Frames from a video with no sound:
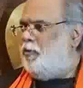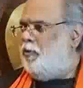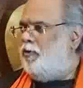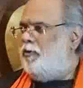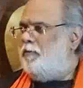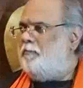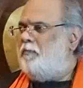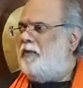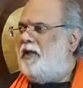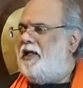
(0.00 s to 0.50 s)

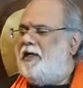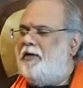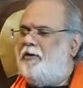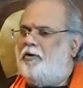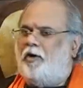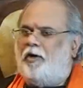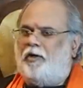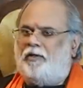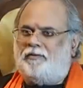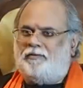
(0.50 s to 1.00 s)
Don't play
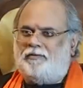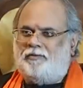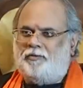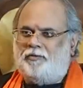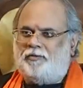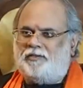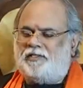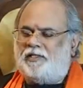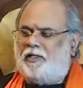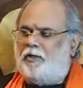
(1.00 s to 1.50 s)
God.
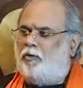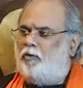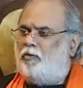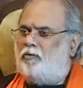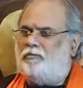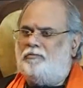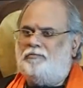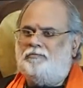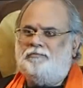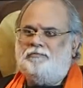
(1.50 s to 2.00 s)
Don't say,
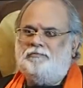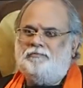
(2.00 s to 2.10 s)
oh.